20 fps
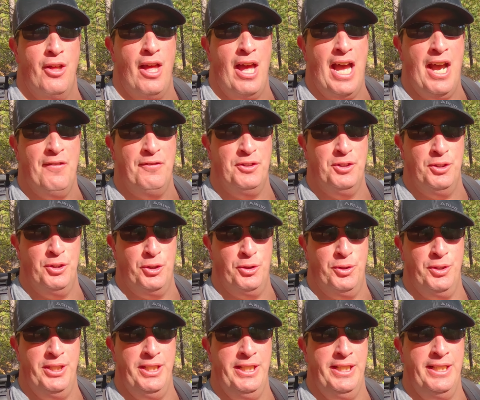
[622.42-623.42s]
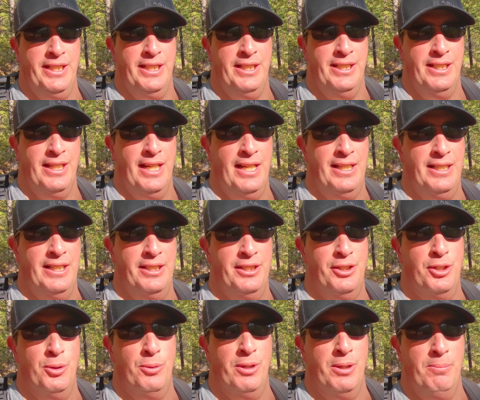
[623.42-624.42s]
after the creek and then
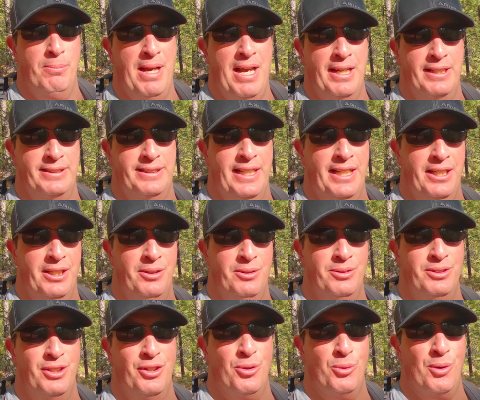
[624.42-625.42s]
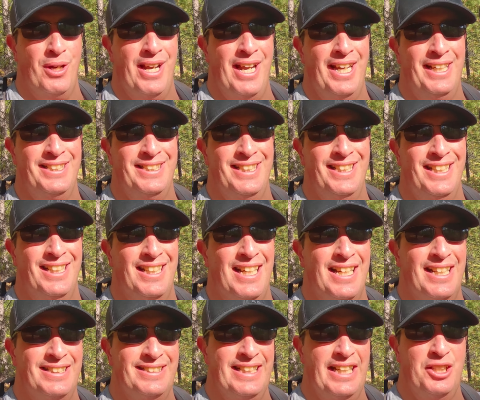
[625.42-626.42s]
going back down the way I did. A
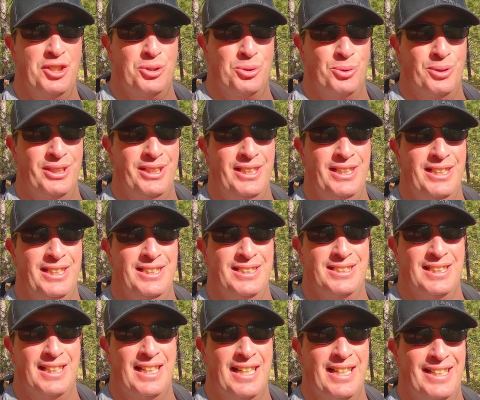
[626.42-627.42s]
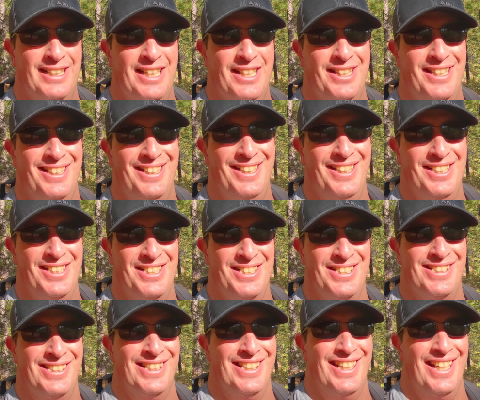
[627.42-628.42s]
lot of dead trees, a lot of
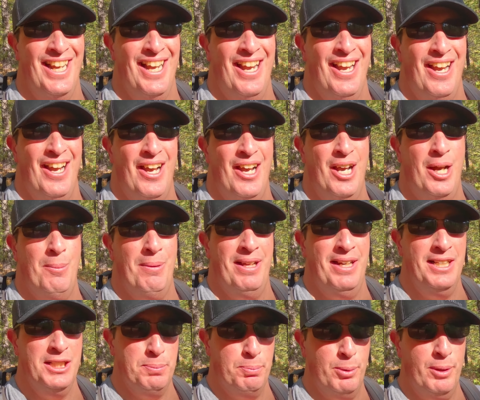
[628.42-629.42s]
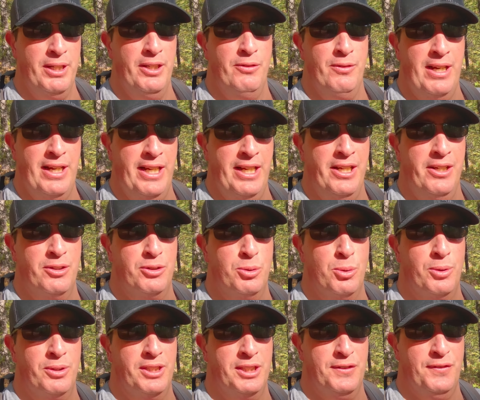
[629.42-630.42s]
nothingness. It is pretty right here
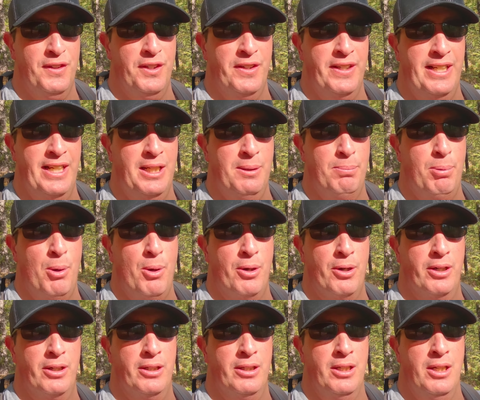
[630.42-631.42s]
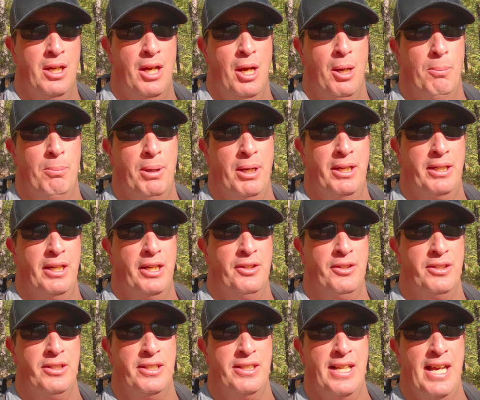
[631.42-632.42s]
toward this very end part, but
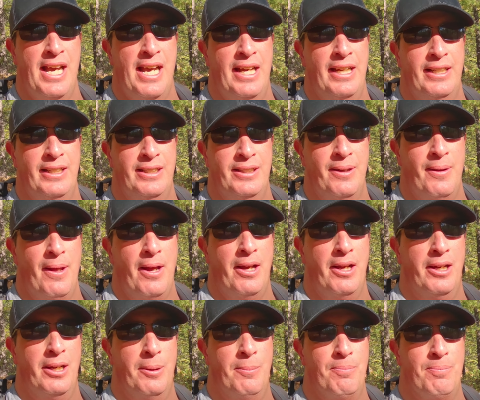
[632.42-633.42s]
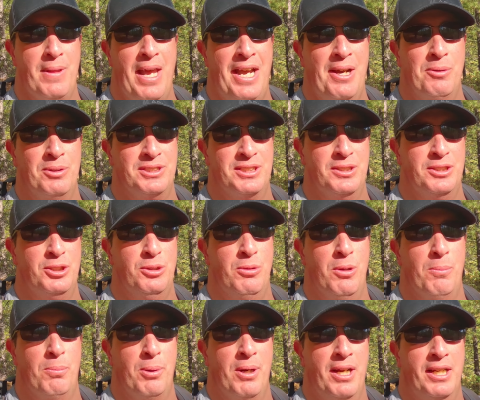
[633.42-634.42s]
other than that, I wasn't too
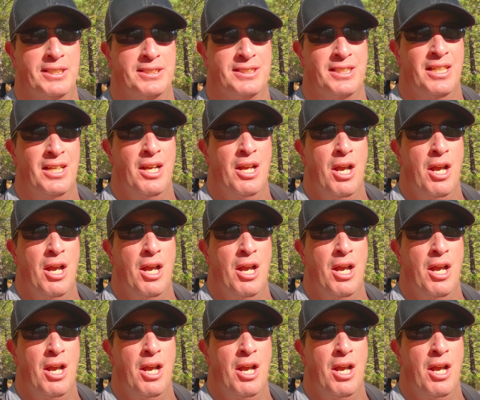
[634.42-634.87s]
impressed.